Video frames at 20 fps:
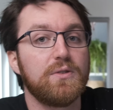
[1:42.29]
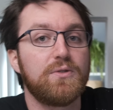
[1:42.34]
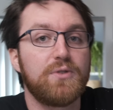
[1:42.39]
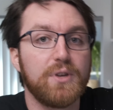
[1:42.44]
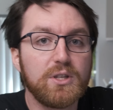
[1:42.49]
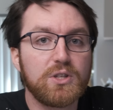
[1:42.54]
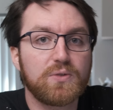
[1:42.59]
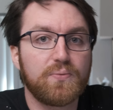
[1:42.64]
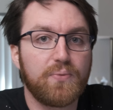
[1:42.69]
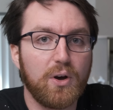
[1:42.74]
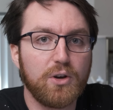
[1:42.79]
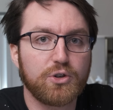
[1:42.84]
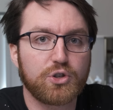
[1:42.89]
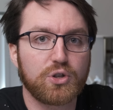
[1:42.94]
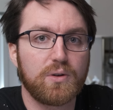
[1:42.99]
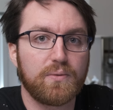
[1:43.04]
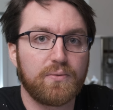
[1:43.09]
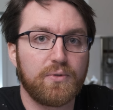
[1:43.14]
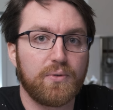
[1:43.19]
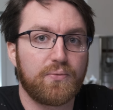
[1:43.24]
this
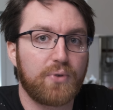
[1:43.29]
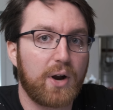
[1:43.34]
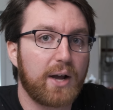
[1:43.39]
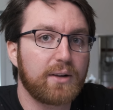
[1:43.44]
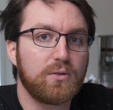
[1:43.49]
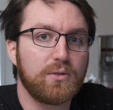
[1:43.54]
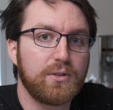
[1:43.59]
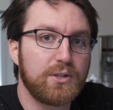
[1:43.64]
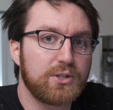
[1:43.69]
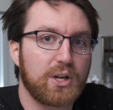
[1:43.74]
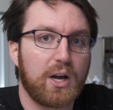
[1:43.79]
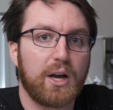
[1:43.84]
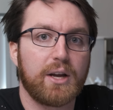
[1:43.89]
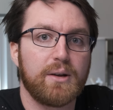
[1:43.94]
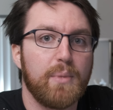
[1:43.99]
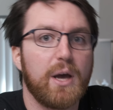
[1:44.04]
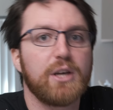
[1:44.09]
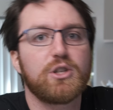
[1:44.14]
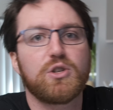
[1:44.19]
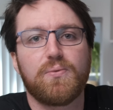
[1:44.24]
version of the Fractal Design
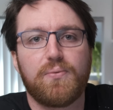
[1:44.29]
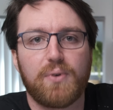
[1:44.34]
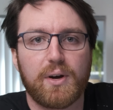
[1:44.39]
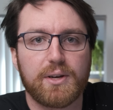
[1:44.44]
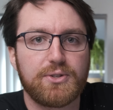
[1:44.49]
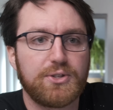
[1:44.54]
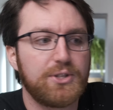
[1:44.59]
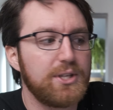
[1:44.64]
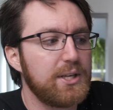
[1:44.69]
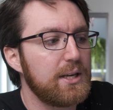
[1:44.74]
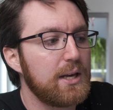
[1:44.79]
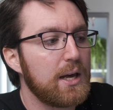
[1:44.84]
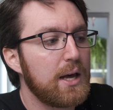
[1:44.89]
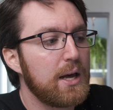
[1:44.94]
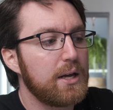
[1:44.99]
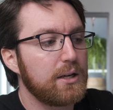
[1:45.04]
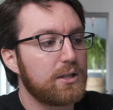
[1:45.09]
Meshify C